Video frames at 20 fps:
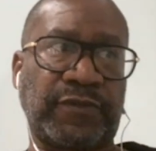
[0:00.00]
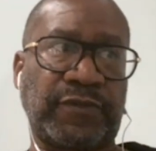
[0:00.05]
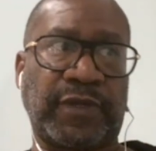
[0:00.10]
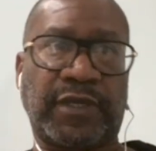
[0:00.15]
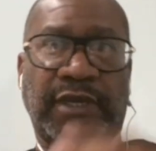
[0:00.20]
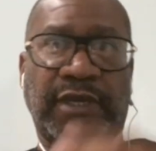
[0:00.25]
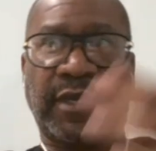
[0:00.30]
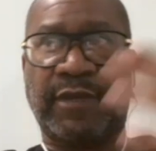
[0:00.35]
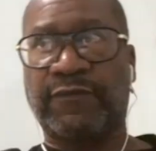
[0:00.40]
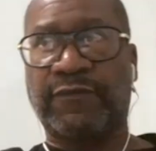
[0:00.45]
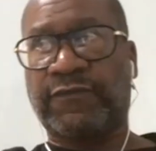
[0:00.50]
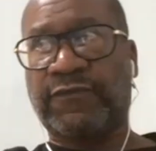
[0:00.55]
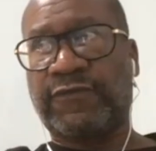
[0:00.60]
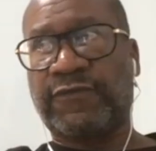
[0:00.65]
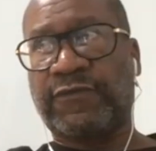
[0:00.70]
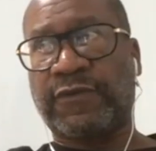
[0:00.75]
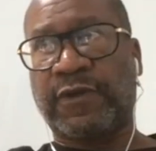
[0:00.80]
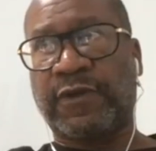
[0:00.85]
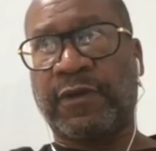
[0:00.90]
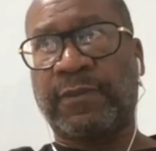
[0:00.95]
So I came
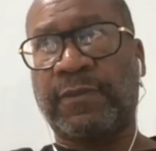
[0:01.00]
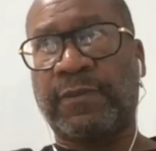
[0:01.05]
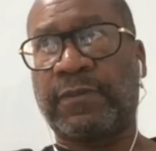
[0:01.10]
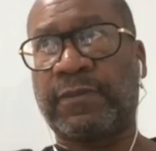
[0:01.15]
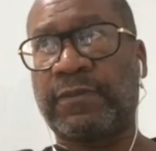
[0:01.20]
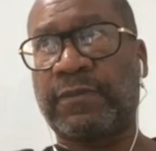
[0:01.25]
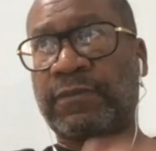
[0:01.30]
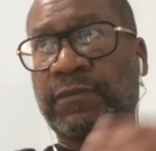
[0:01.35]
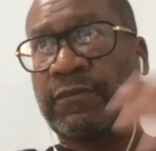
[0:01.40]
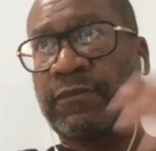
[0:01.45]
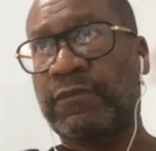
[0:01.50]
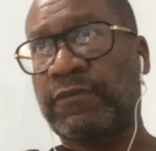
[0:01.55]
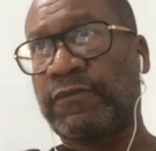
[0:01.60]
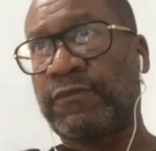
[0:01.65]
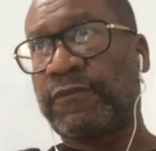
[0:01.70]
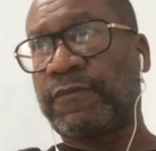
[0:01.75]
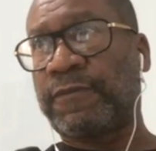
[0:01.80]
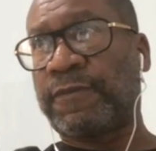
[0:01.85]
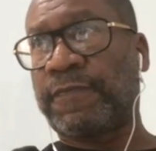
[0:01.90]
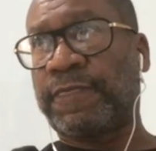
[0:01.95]
from
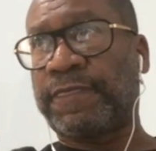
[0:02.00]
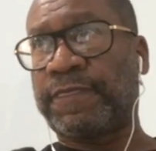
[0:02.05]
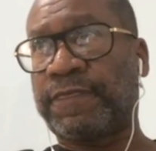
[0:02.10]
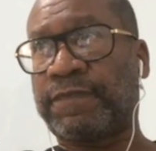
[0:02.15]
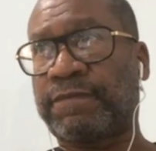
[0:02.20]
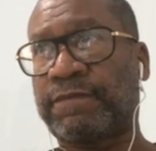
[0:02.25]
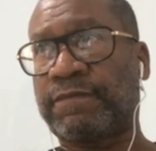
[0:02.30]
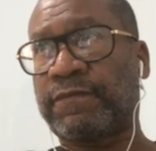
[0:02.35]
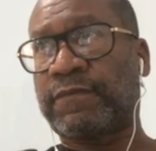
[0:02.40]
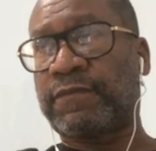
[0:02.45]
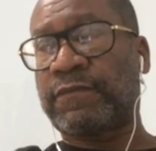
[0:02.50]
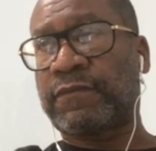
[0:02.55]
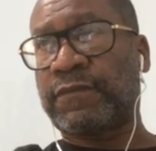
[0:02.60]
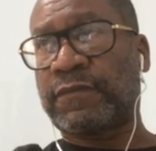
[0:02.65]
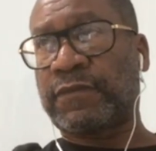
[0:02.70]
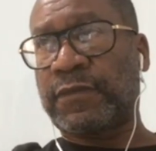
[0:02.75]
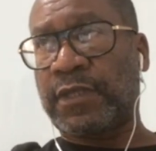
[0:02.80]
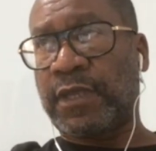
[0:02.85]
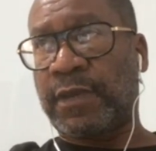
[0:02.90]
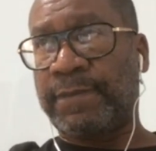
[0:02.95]

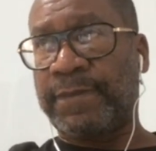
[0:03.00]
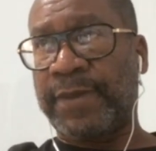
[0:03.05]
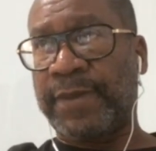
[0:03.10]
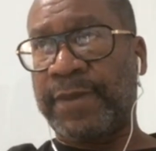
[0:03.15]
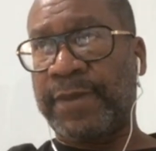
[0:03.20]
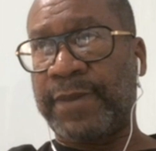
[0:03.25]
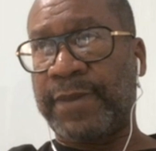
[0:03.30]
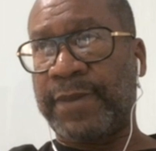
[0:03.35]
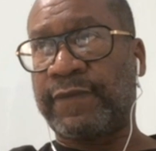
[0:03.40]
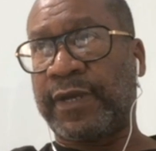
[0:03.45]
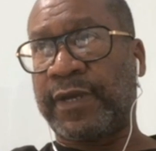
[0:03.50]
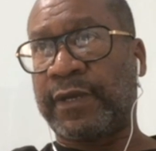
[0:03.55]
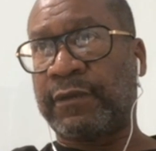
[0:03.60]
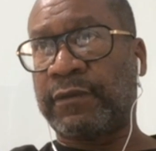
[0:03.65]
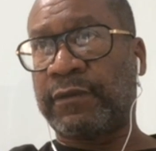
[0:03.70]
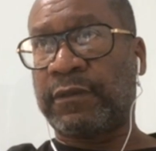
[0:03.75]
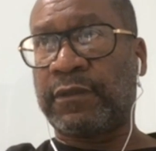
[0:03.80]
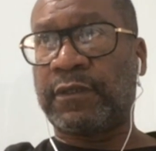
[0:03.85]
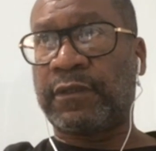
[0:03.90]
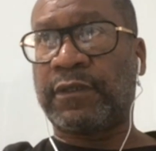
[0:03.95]
a
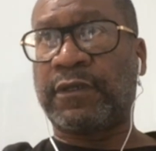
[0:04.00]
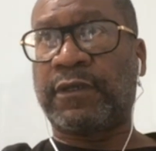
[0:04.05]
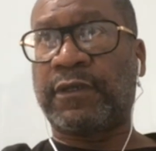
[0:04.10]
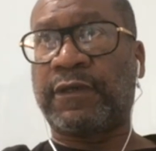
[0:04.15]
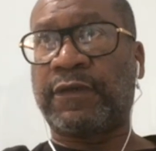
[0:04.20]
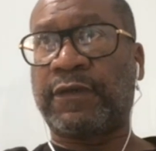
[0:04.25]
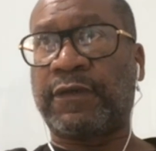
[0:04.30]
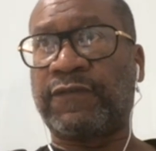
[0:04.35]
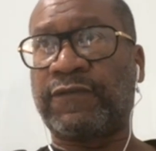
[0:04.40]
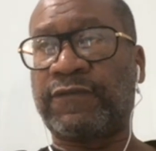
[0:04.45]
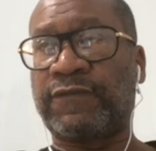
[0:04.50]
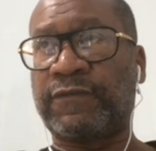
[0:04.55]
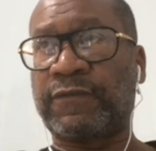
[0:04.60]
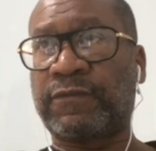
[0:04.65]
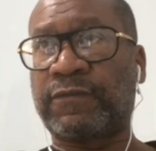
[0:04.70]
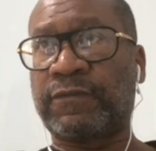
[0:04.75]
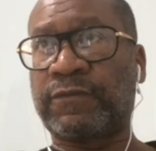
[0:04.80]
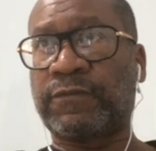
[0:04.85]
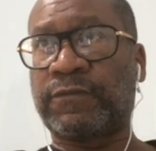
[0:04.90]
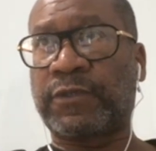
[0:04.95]
background of
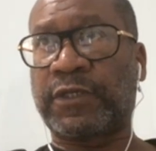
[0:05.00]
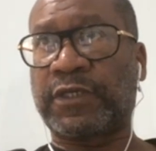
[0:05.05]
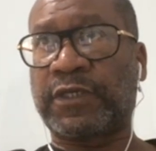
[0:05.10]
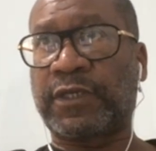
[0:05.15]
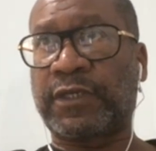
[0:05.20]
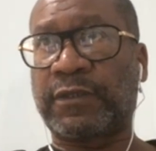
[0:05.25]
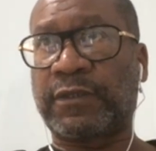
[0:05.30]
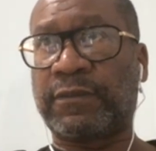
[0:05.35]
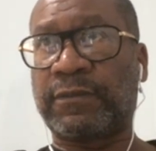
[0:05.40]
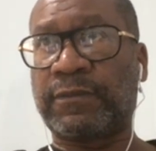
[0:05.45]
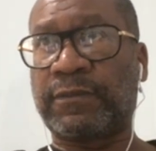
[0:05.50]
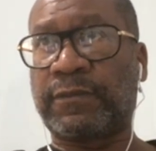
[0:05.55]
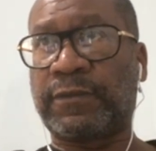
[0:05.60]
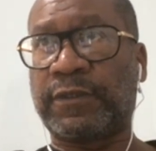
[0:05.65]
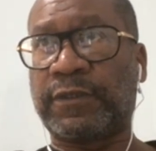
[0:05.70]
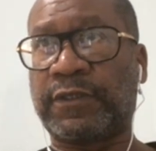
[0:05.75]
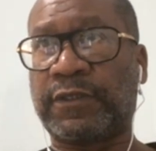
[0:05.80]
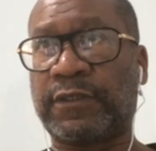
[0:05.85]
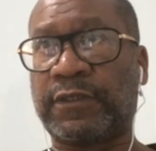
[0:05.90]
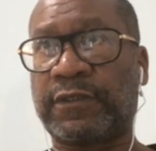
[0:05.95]
working
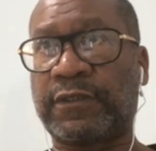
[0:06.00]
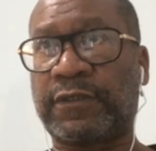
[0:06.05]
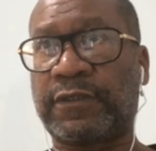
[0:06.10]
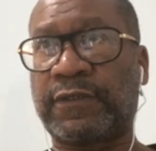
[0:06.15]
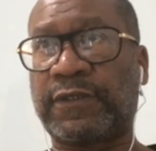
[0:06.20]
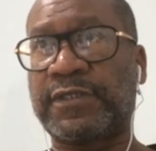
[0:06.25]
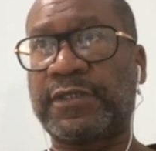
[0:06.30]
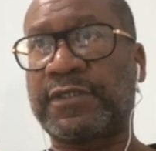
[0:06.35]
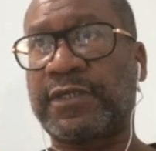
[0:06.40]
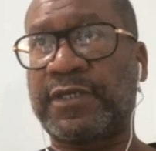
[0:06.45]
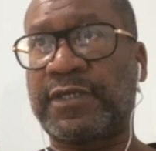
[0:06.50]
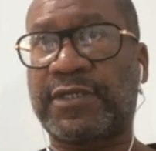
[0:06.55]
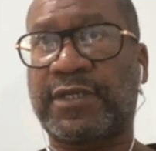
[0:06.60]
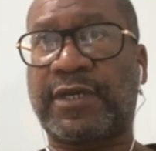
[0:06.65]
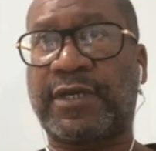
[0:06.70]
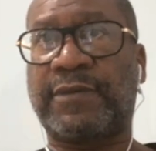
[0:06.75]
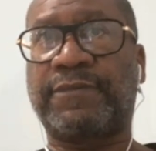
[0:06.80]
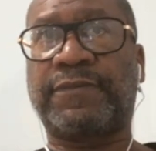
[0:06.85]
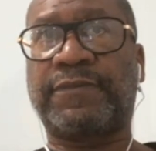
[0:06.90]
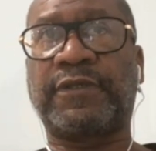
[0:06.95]
with early stage
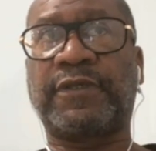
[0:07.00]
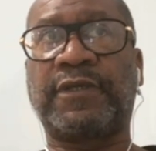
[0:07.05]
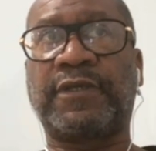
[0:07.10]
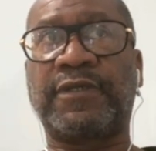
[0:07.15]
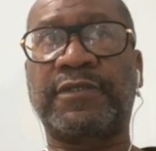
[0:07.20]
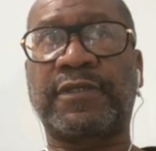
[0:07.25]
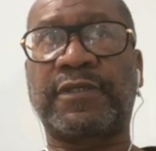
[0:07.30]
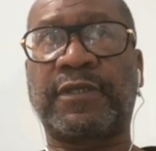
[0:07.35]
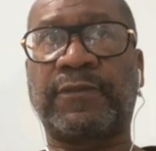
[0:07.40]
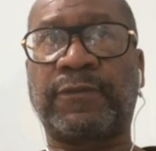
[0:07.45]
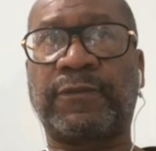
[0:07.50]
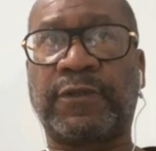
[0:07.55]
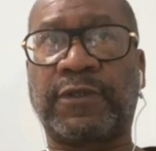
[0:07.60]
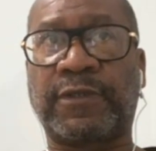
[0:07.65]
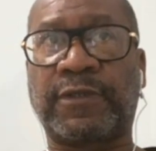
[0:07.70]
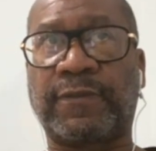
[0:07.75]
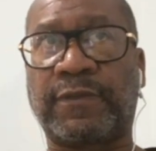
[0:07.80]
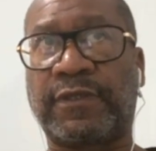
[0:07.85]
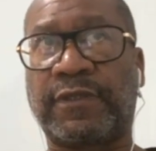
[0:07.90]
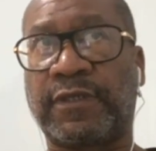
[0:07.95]
companies and
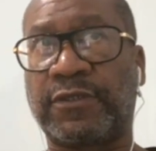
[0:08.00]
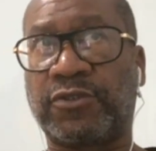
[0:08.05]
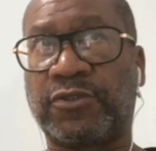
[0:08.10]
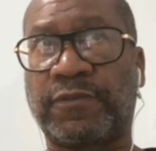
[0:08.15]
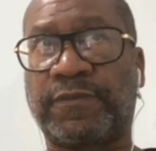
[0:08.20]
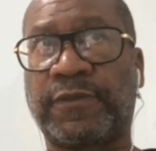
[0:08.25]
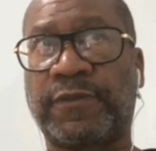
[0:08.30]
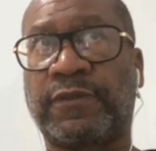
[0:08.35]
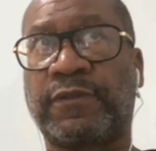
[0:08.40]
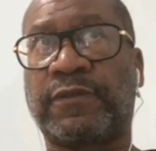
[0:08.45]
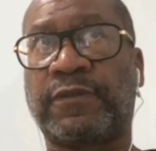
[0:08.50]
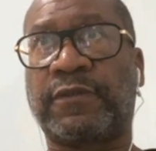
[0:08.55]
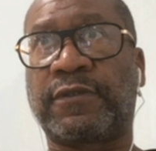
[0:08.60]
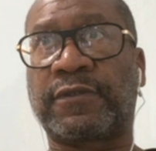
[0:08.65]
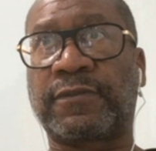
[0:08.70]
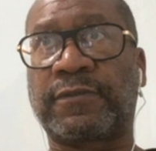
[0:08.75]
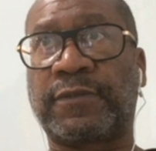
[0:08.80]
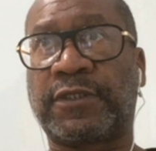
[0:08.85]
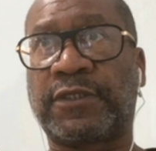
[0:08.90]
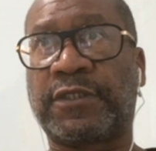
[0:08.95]
working with
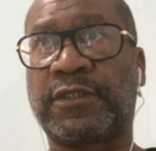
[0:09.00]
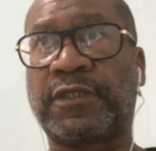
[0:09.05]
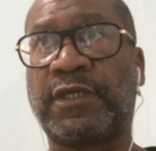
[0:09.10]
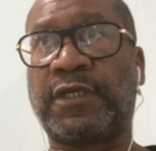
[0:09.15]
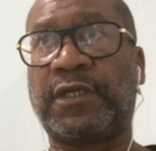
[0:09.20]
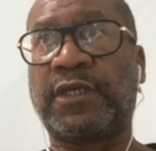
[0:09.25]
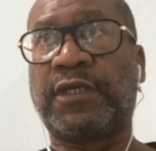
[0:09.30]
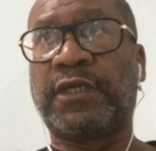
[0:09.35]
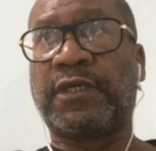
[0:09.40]
entrepreneurs, which,